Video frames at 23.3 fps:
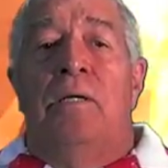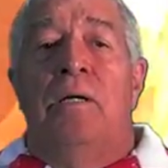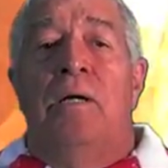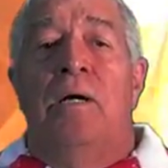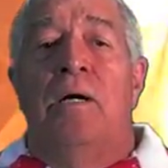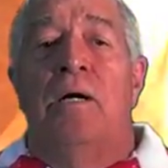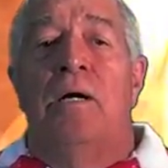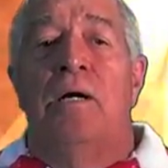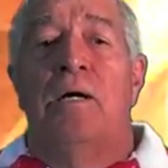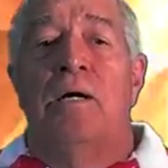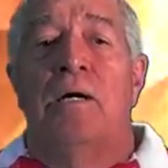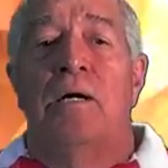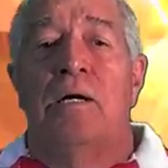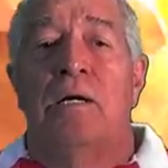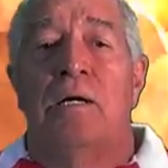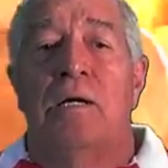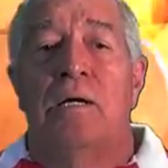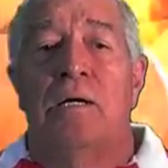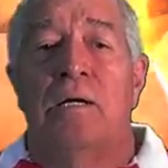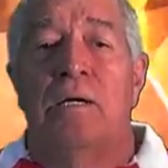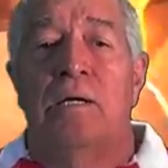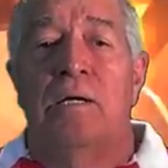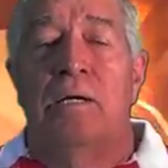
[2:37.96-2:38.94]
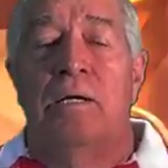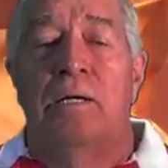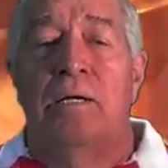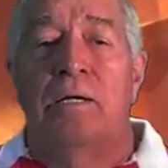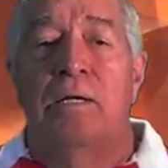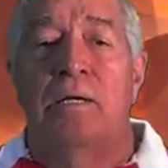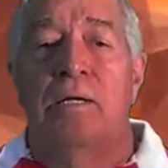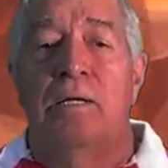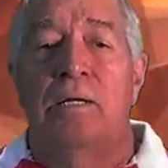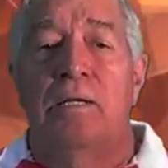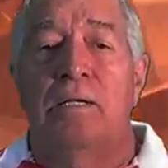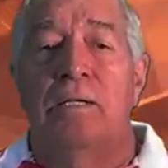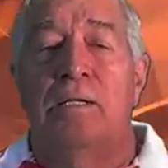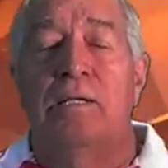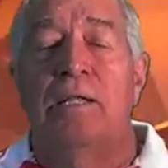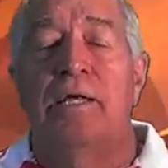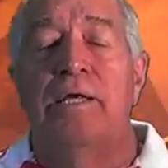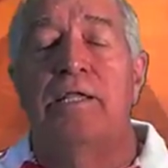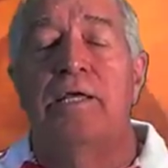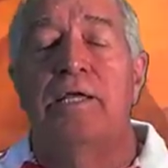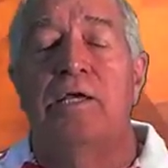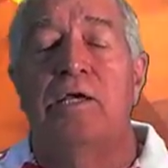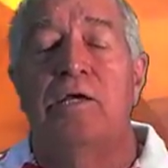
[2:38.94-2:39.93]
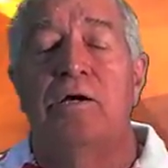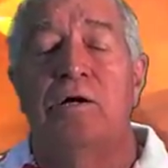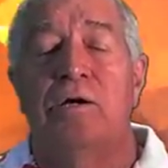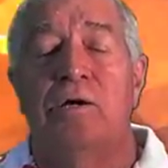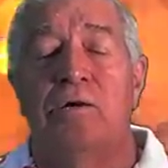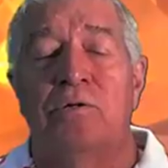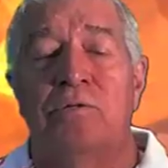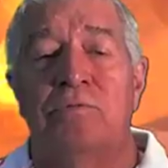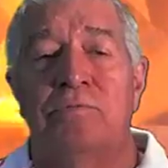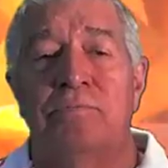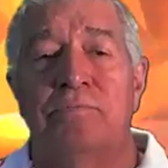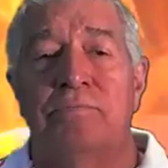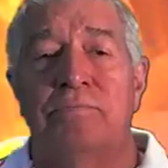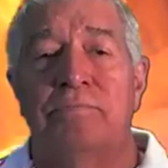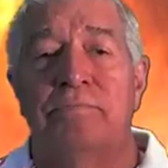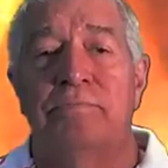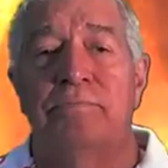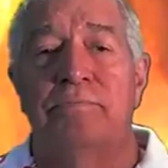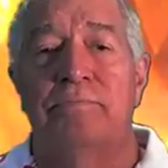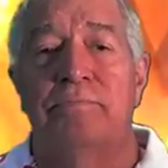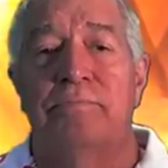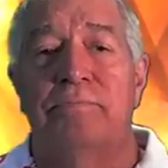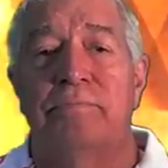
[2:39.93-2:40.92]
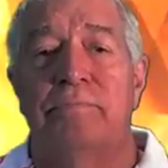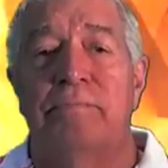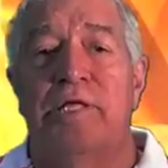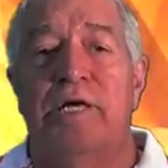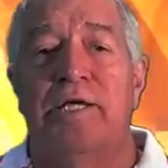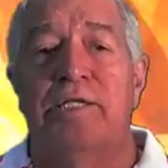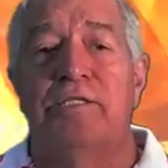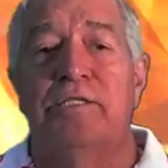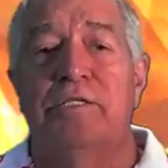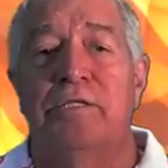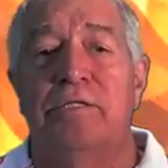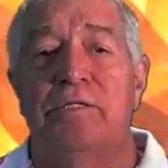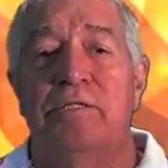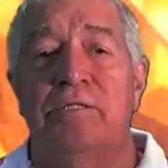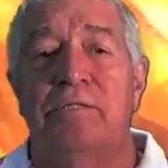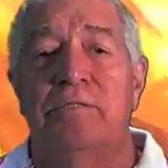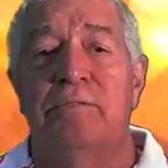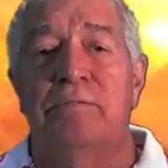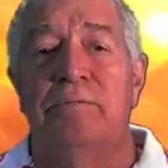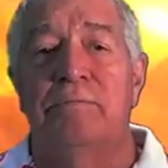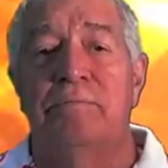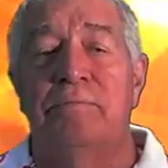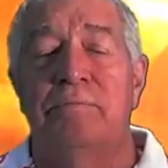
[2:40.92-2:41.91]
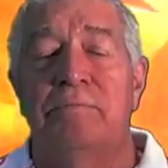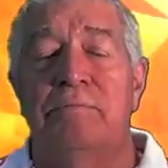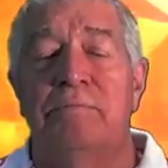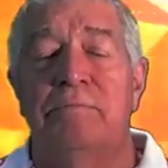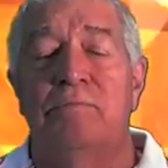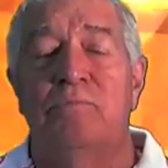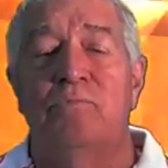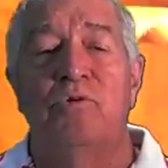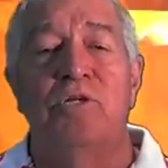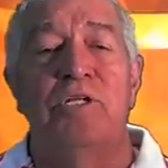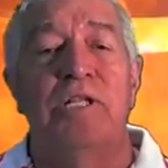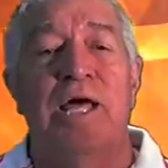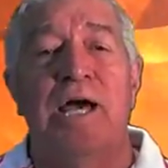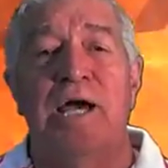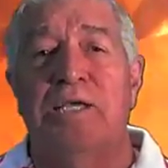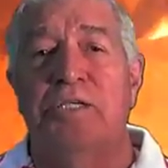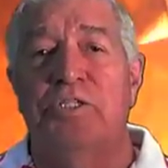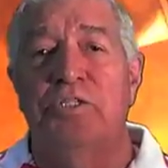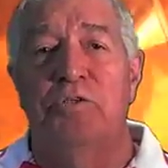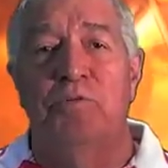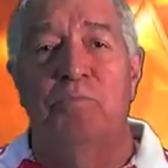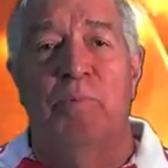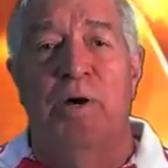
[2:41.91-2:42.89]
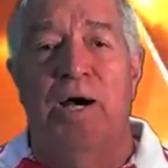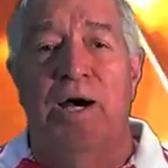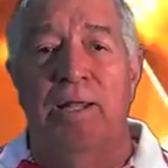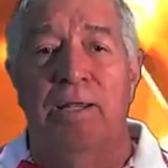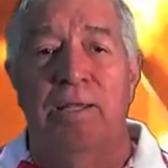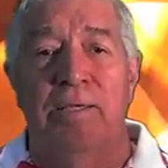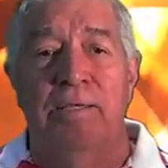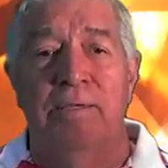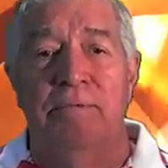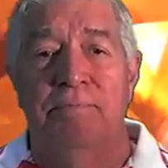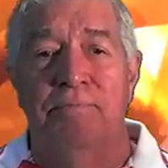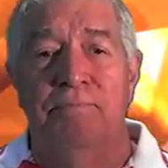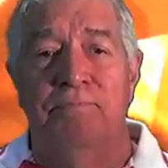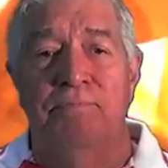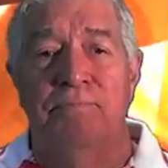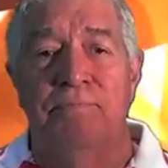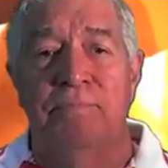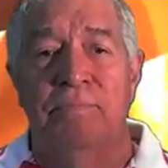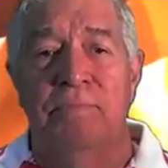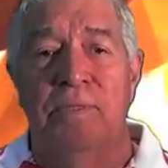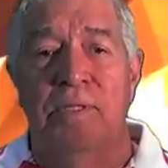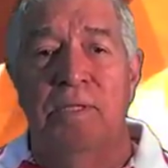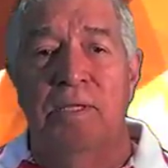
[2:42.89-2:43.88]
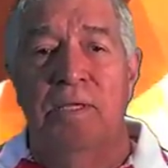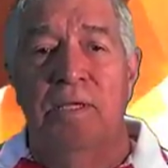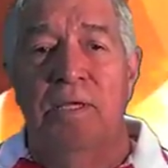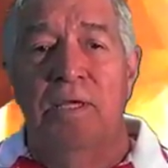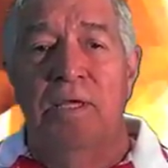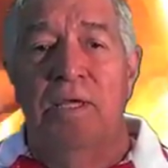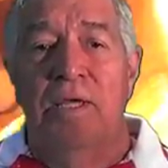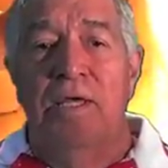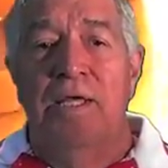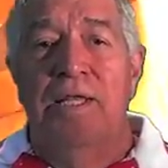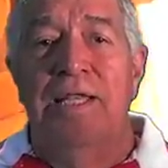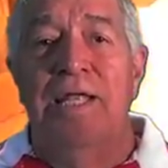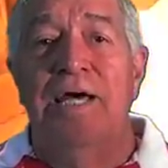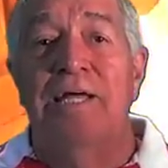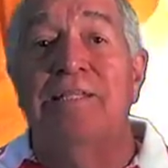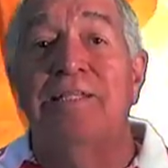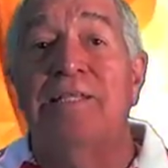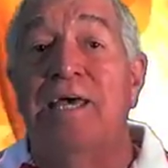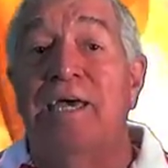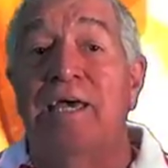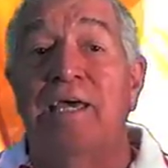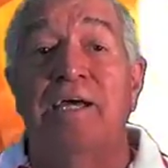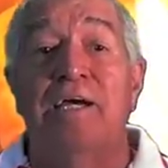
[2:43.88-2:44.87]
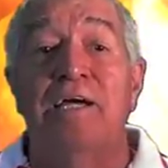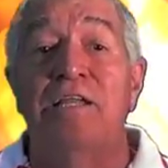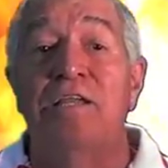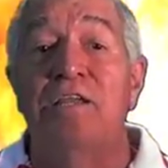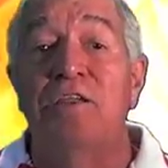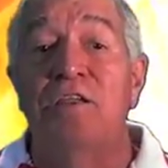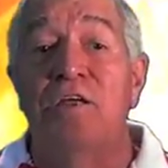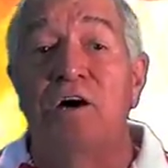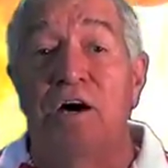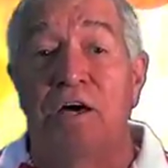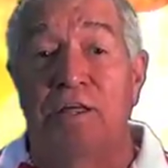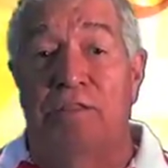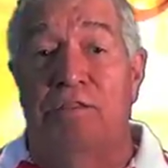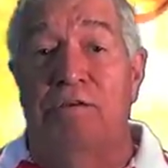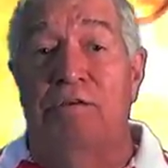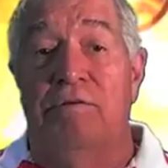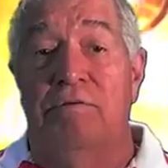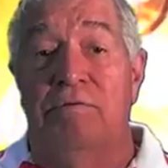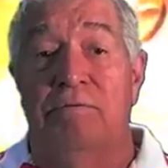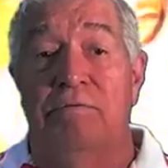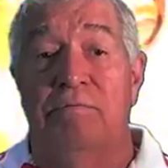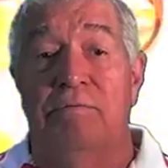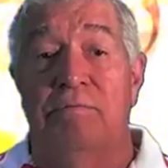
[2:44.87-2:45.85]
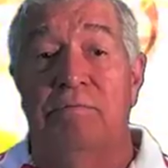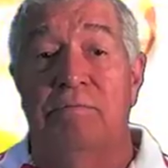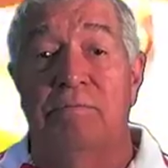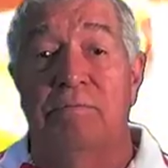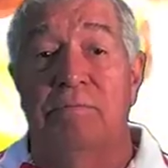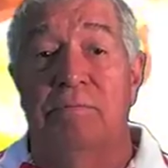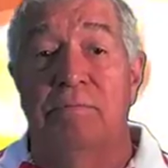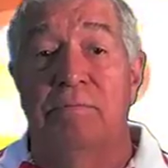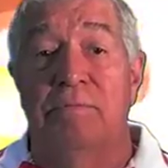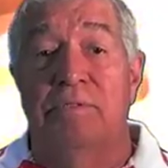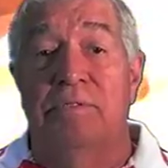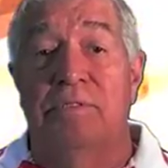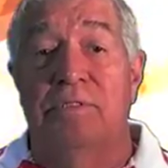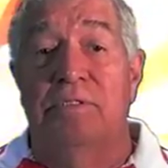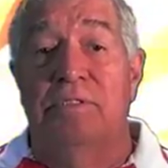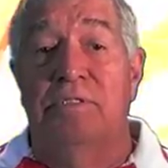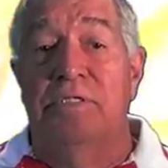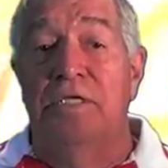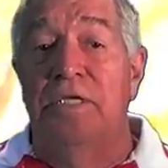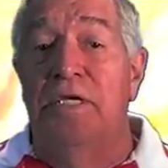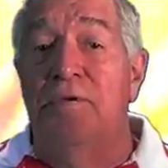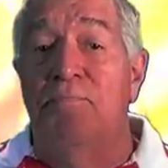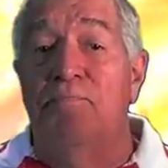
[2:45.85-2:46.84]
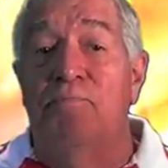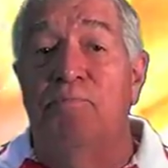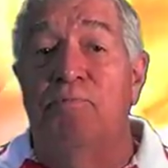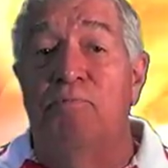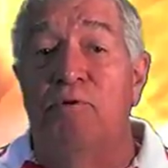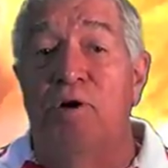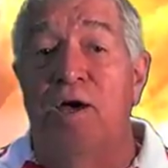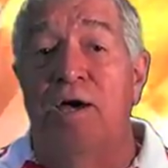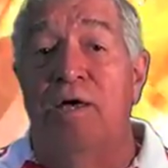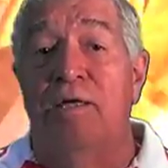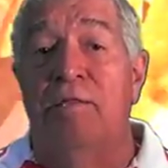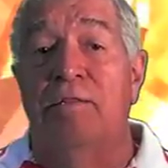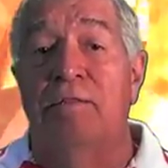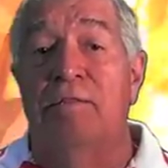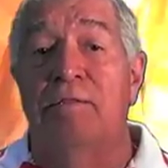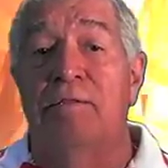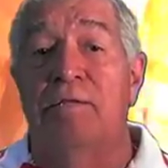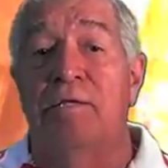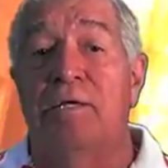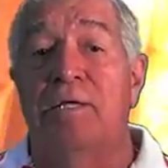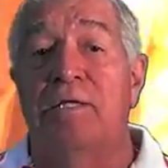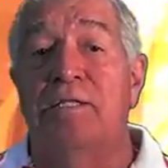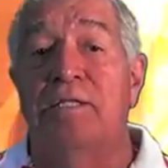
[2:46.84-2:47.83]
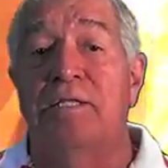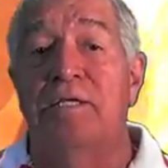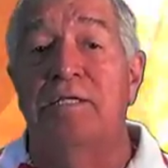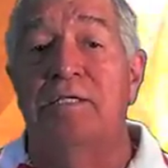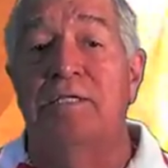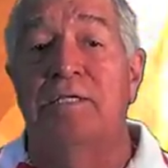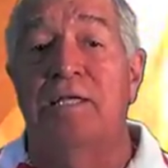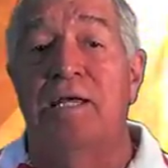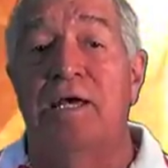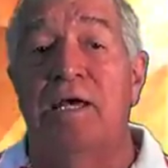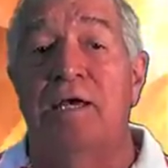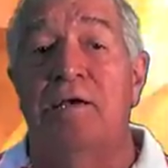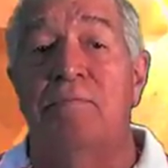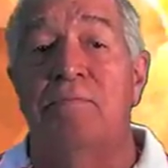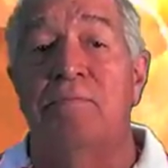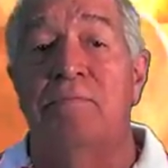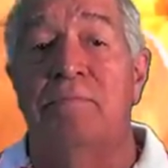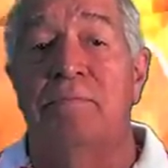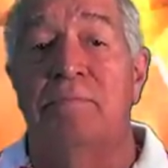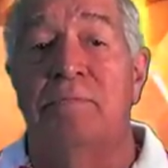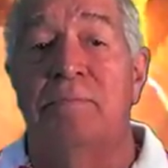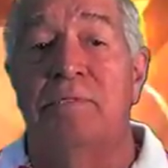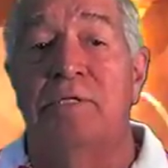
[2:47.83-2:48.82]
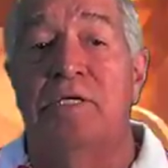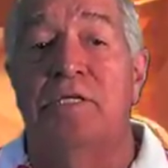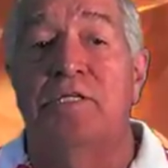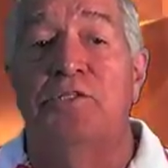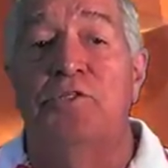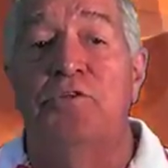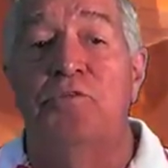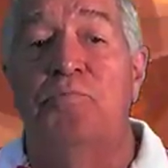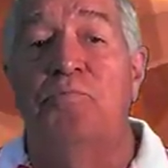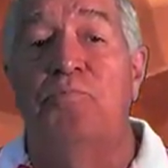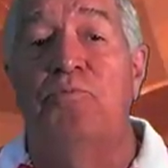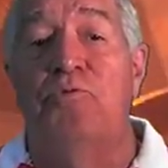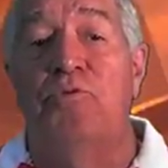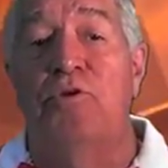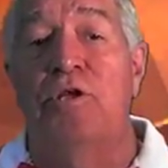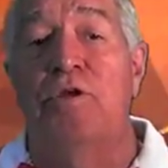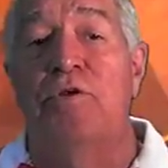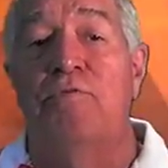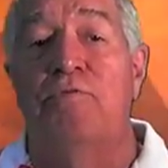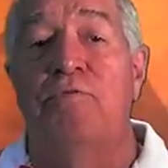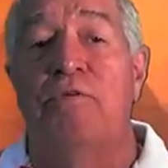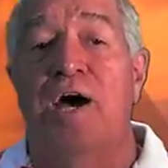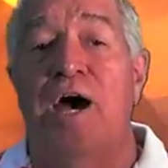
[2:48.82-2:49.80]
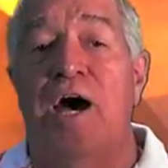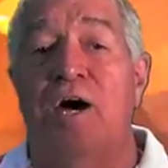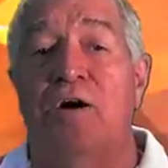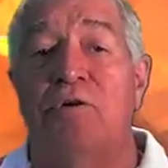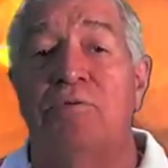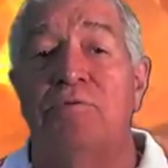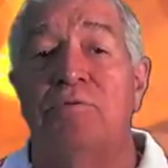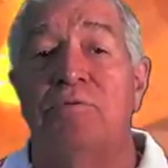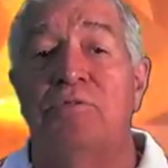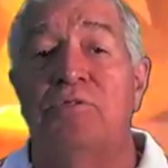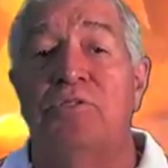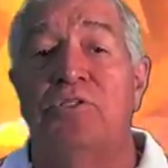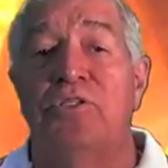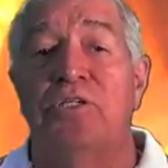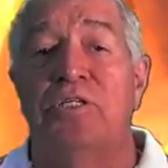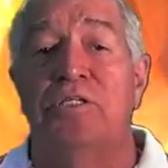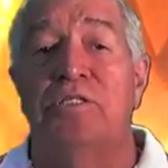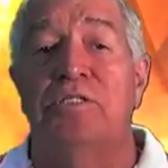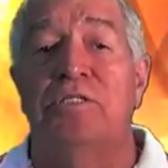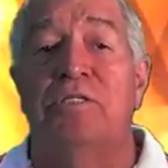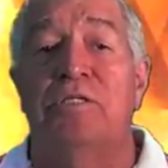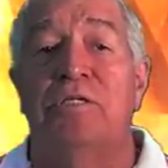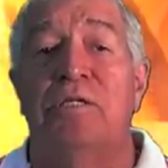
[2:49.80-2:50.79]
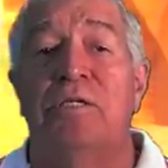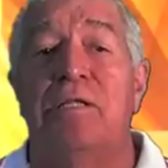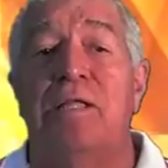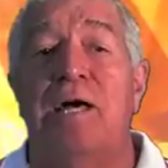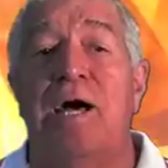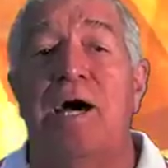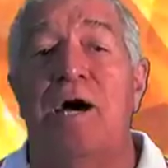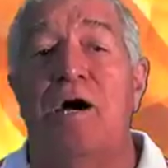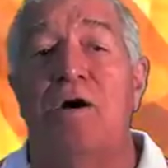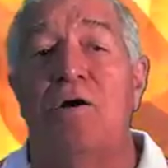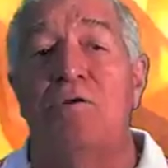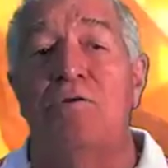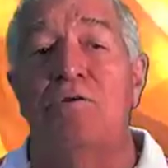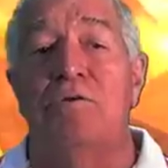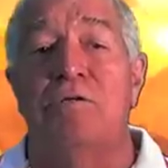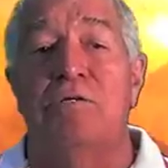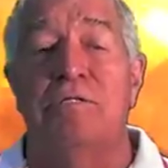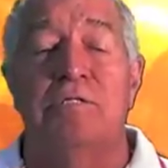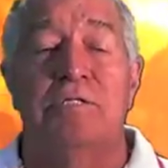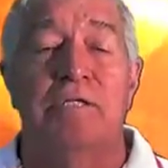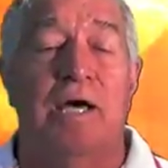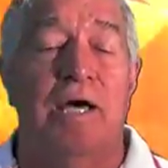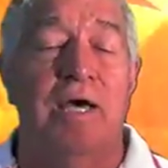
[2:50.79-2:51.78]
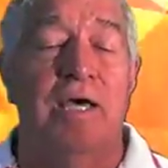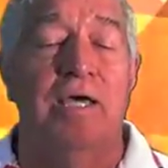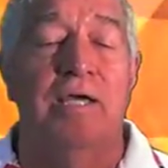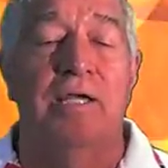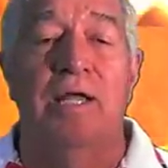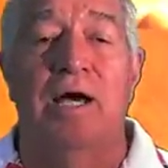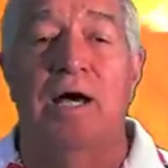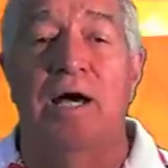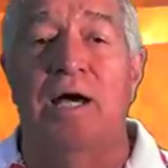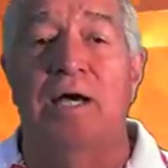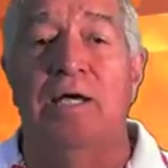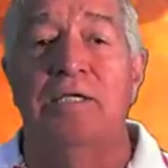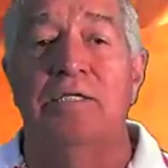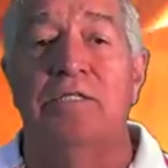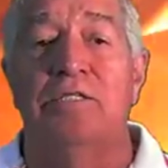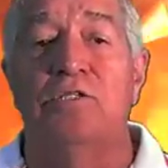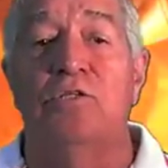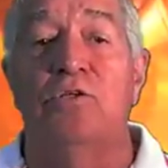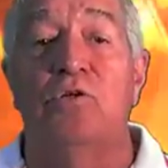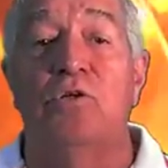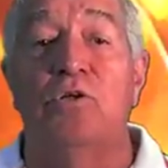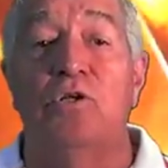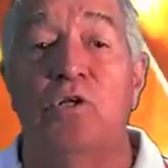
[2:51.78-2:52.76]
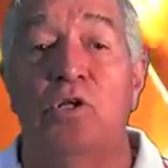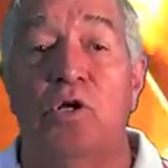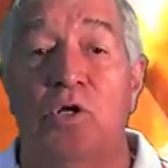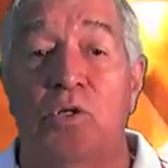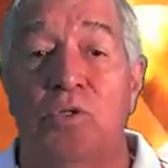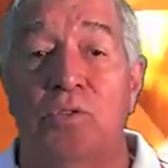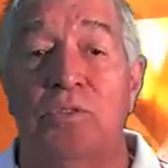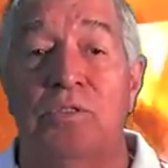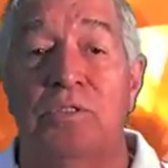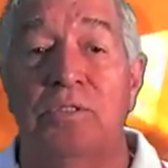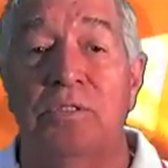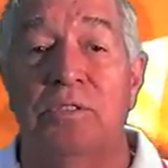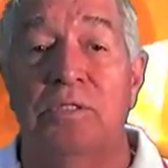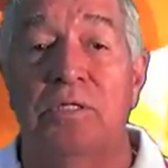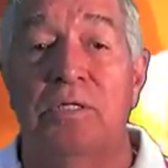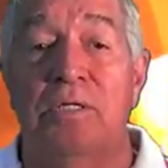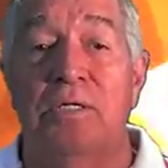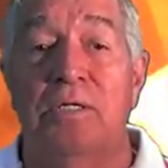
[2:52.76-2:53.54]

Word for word: Oh, let it go. That's good. Relax your body. Now take another deep breath, and this time, as you breathe out, just allow your tired eyes to close.